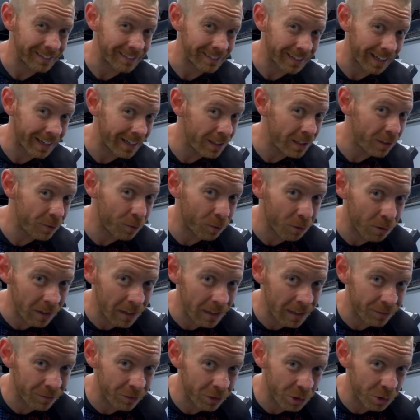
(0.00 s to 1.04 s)
ninety-four
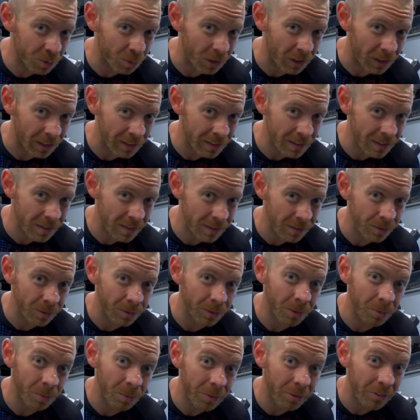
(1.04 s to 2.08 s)
average watts.
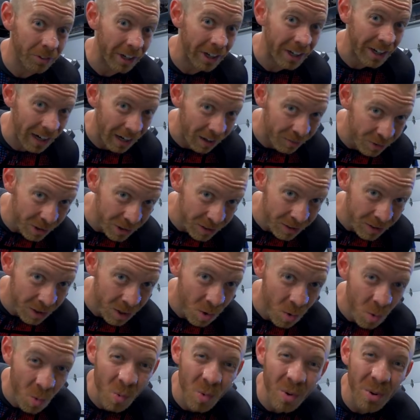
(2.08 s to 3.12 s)
When we recover,
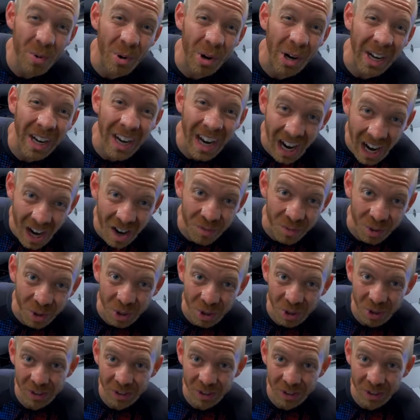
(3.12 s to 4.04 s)
we recover.